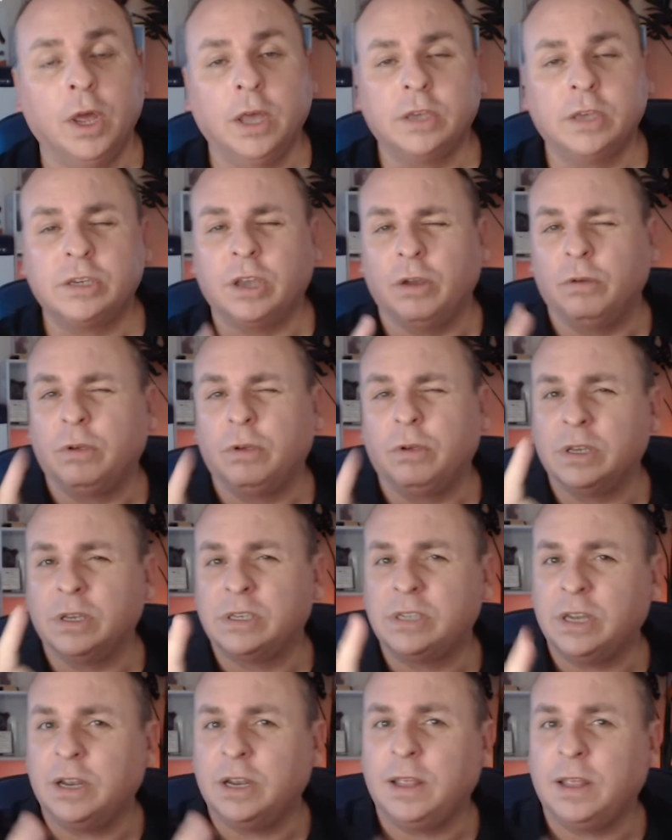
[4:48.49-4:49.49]
So
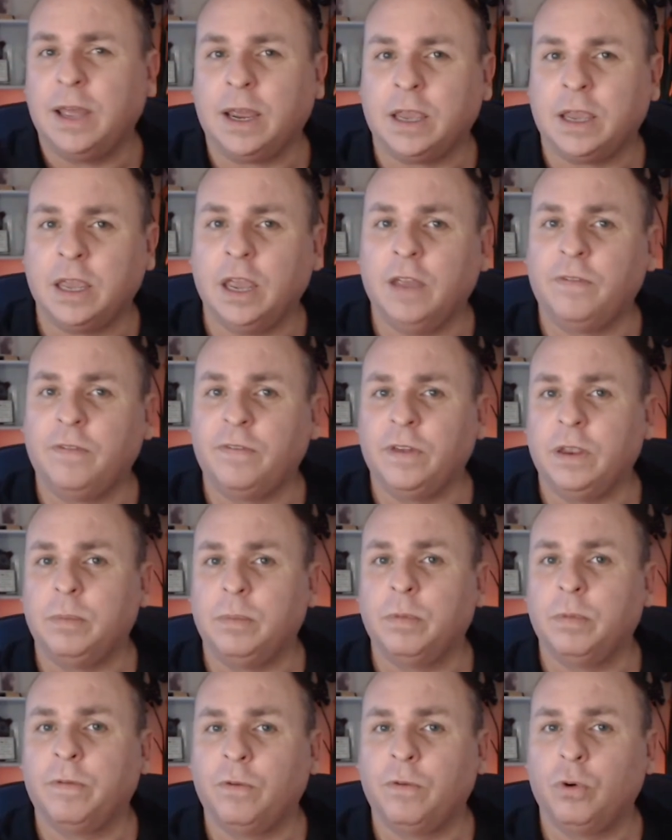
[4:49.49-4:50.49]
consider that carefully
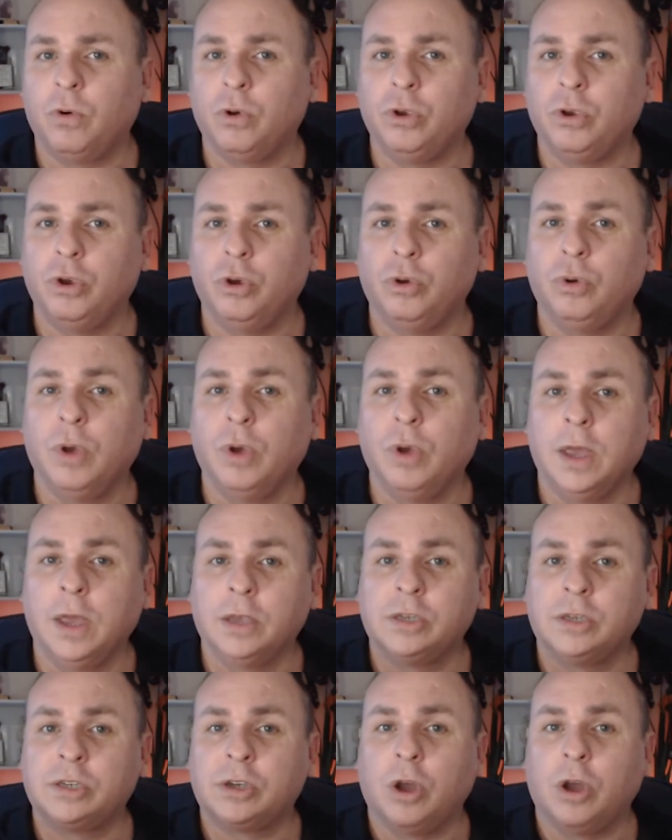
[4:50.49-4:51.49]
before you
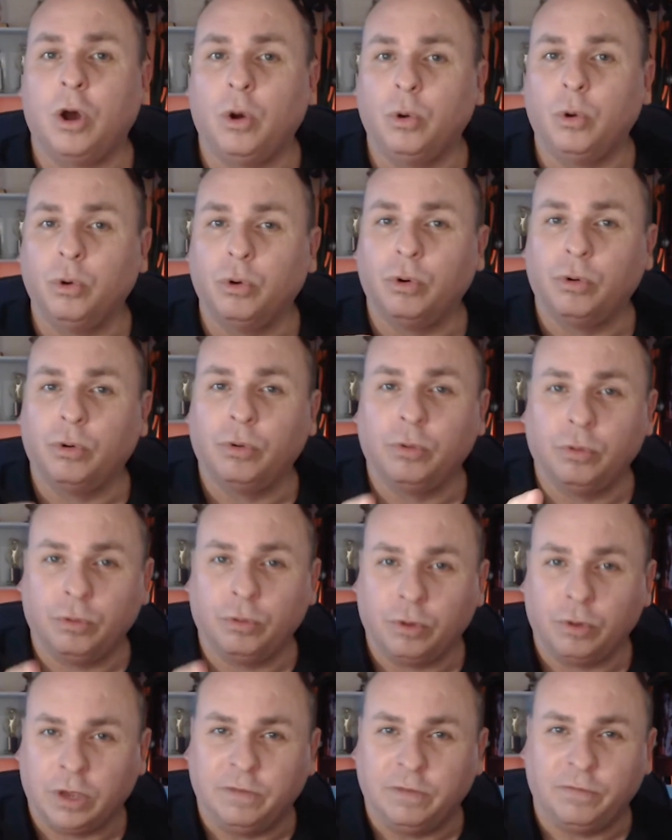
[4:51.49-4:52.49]
scold or
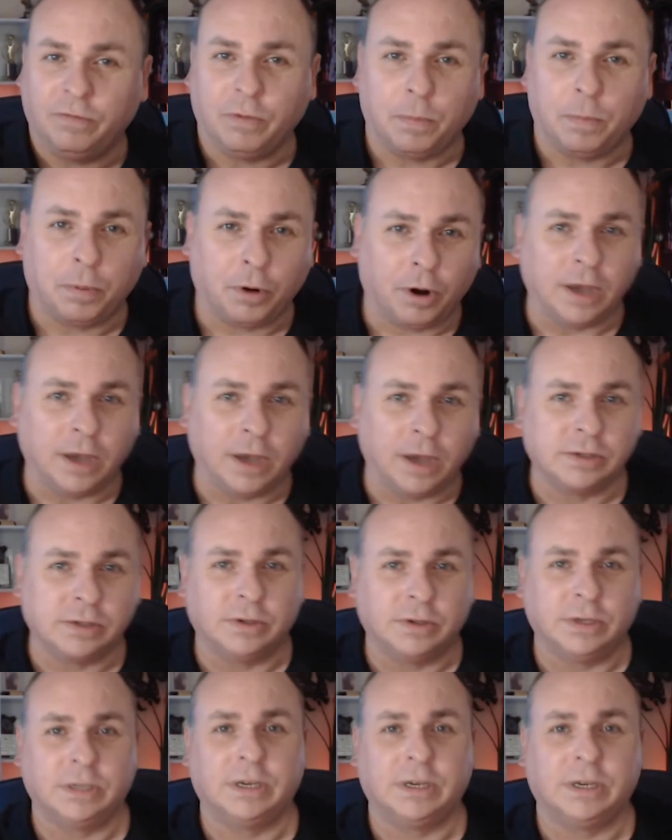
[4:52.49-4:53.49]
give
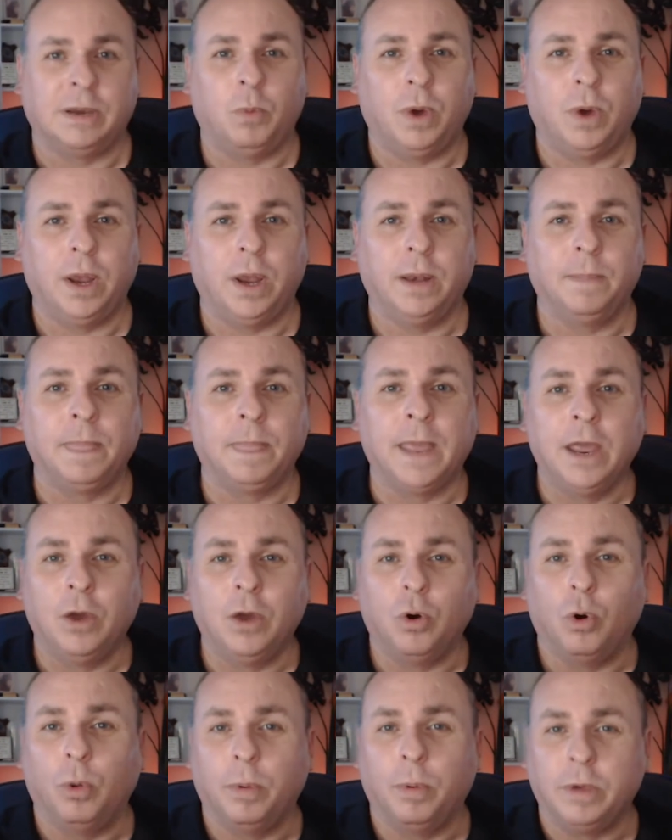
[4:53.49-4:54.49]
reprisal to someone
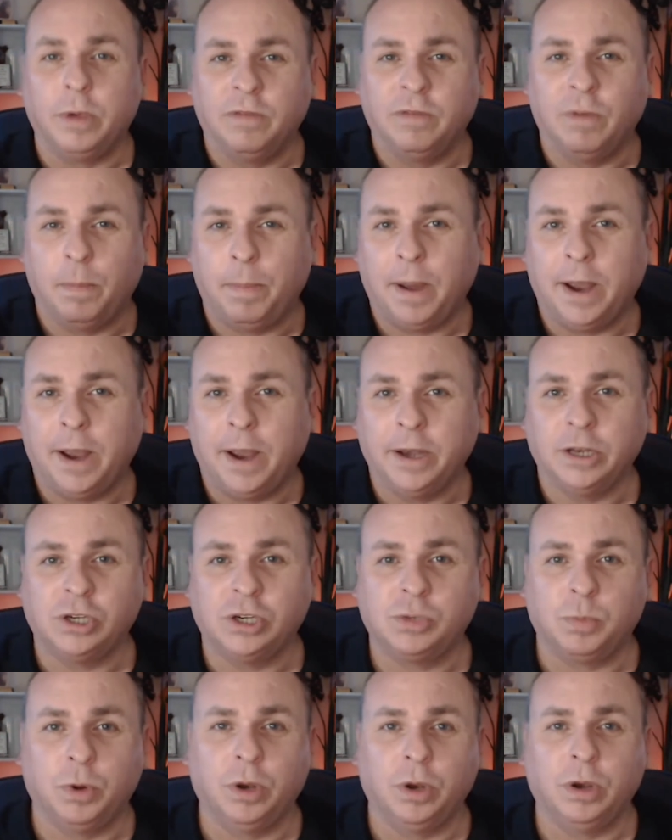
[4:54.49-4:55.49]
or give a
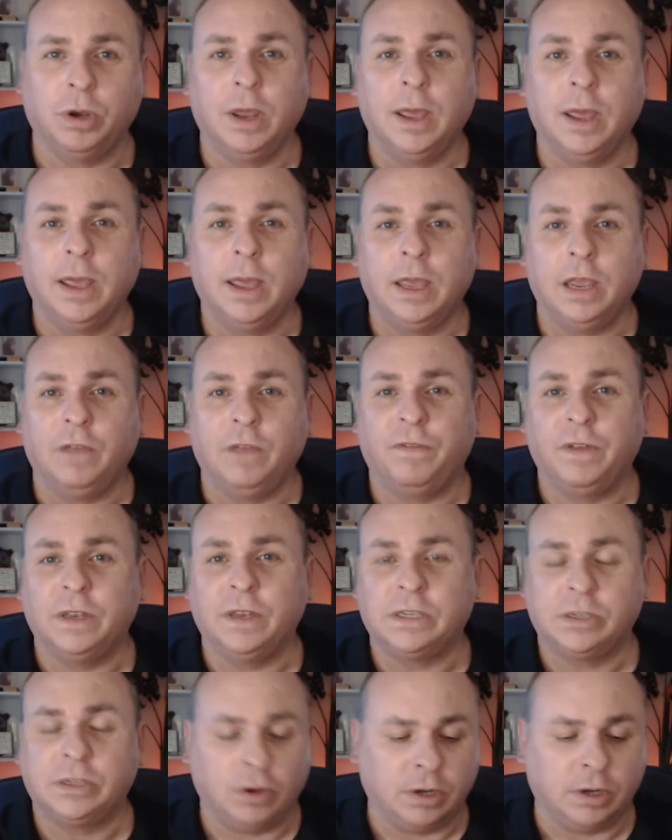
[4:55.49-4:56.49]
punishment if
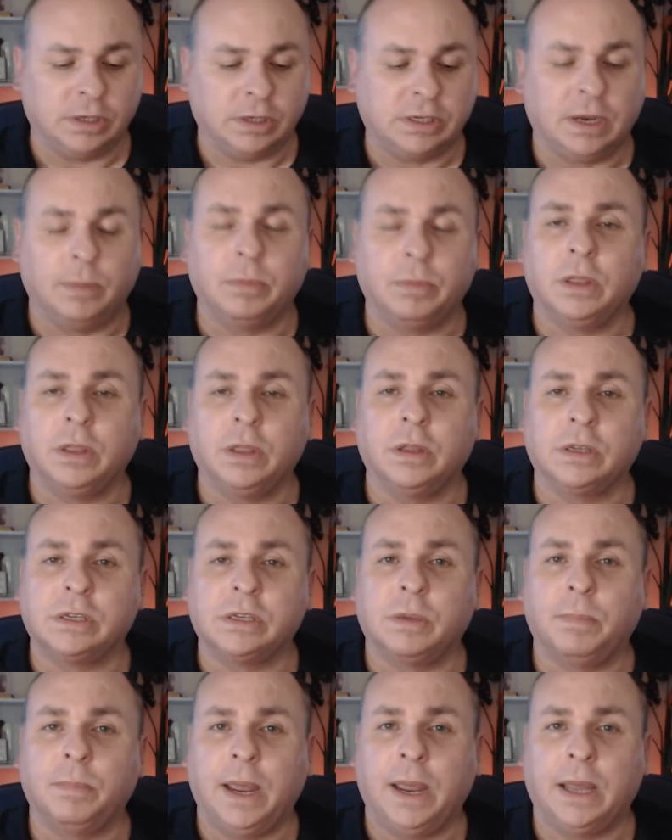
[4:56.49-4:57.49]
it's not something
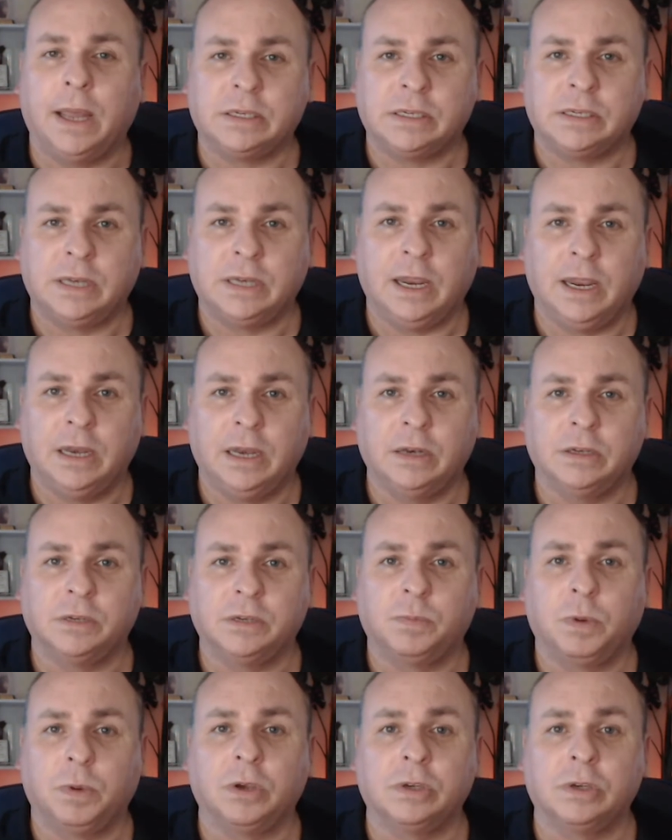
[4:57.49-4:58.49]
that's about
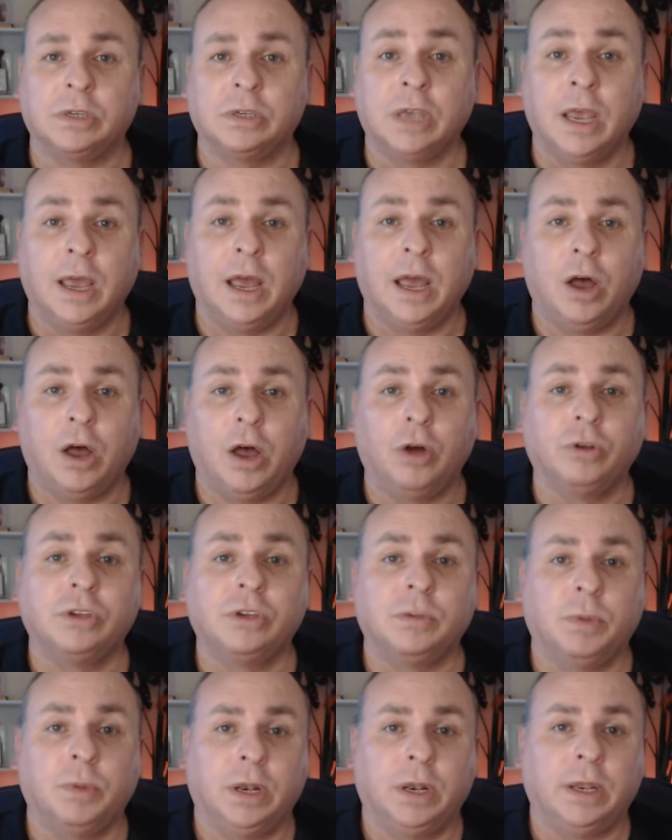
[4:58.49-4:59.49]
standards, because
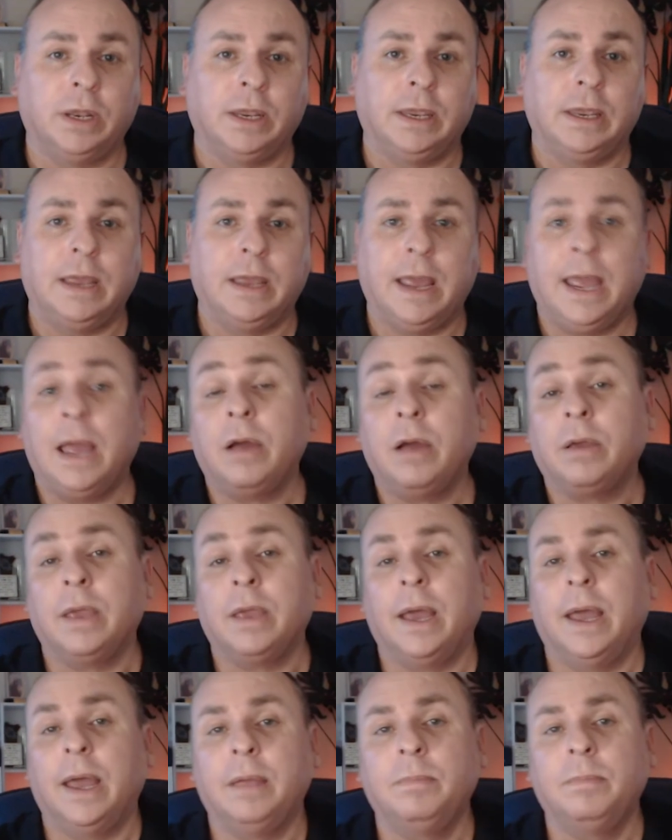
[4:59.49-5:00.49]
ultimately our
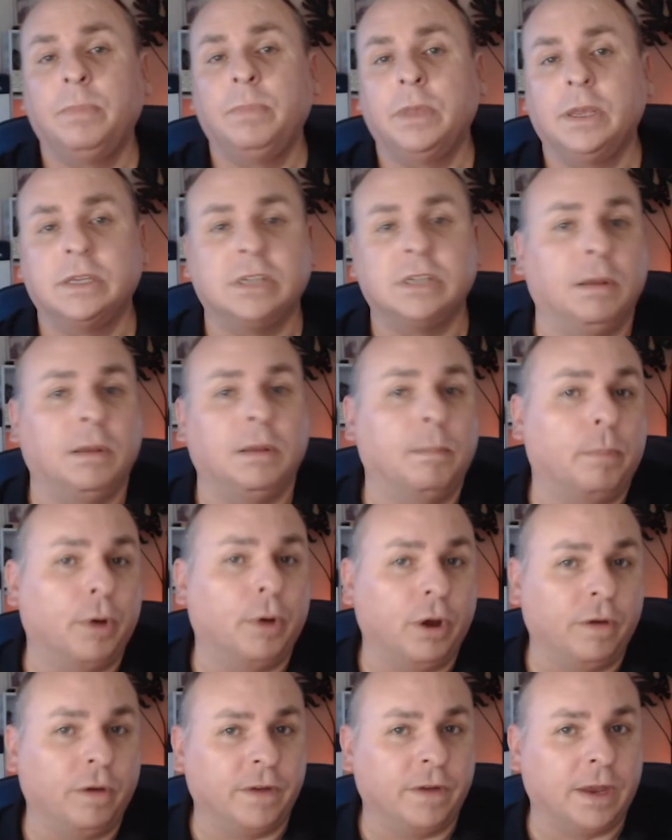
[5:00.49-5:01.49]
game is an
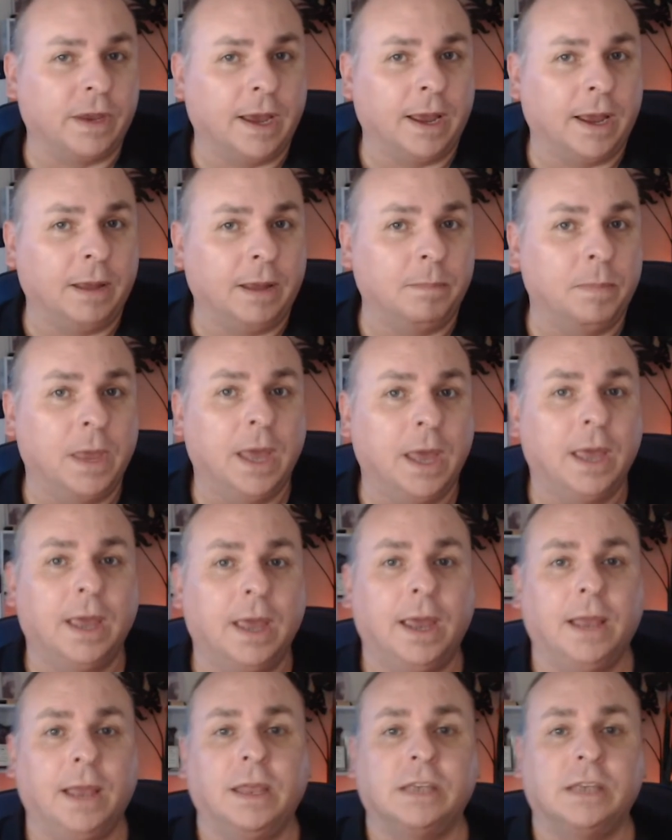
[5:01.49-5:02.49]
imperfect game
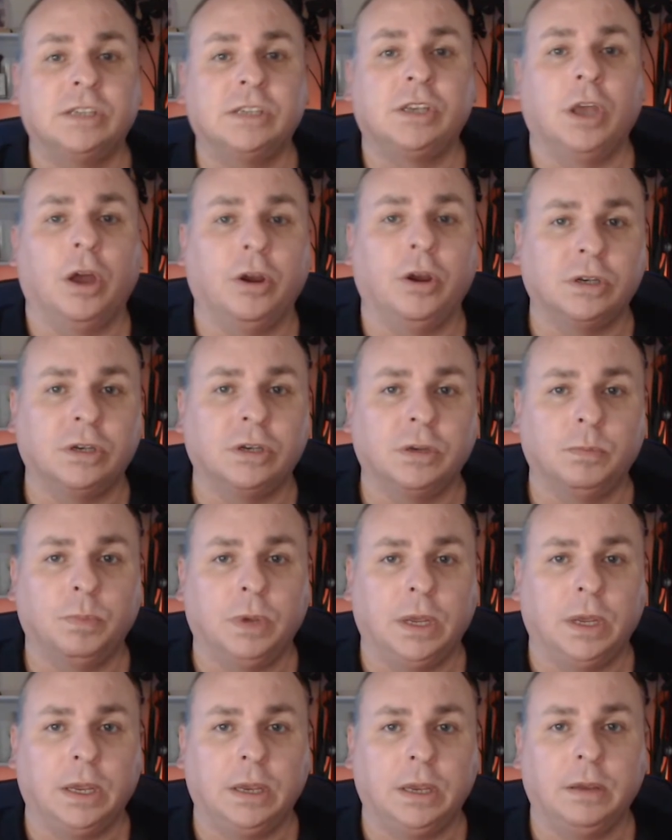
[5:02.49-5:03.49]
and there's going to
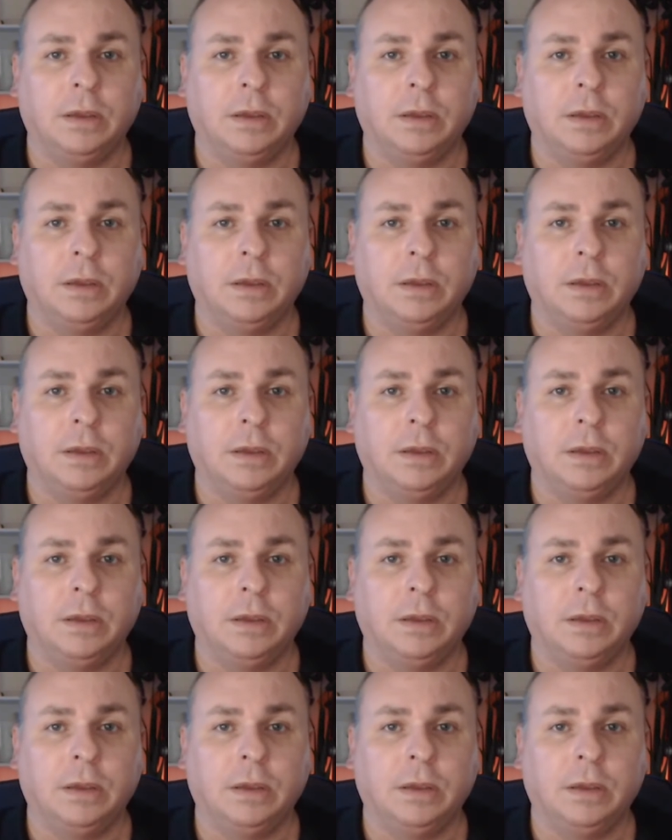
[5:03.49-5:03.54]
be